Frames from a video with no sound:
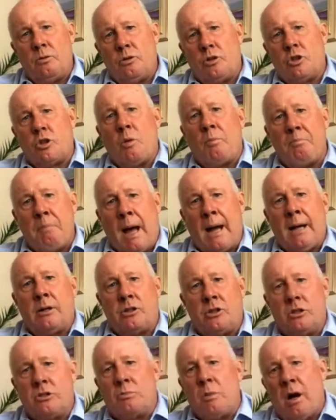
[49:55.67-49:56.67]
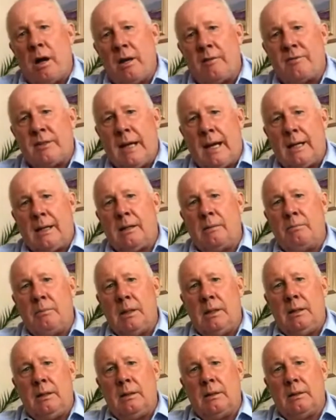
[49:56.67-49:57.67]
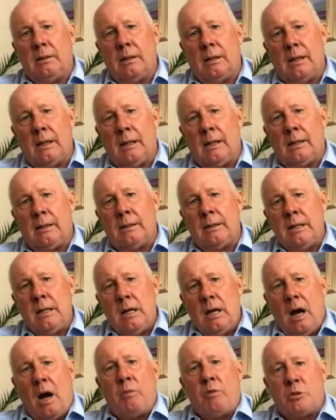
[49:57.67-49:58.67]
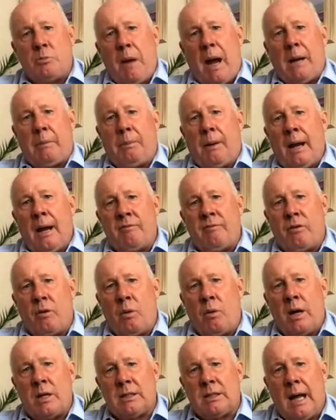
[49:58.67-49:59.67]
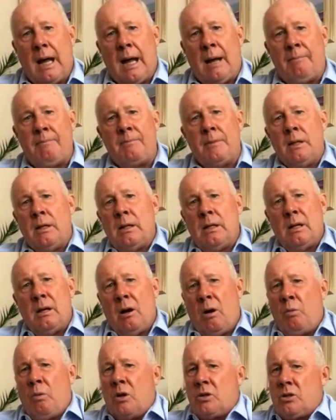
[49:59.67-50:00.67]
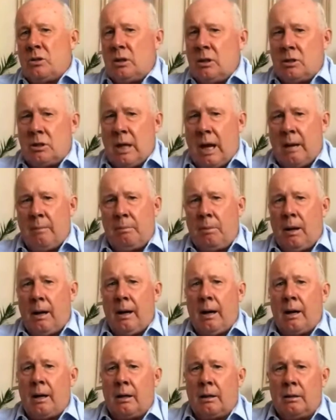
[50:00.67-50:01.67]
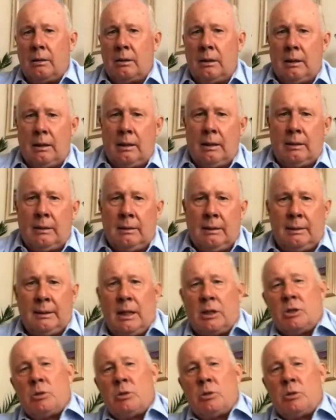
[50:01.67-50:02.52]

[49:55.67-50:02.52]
Some managers might have taken me. I was back playing for West Ham. I wasn't the same player, and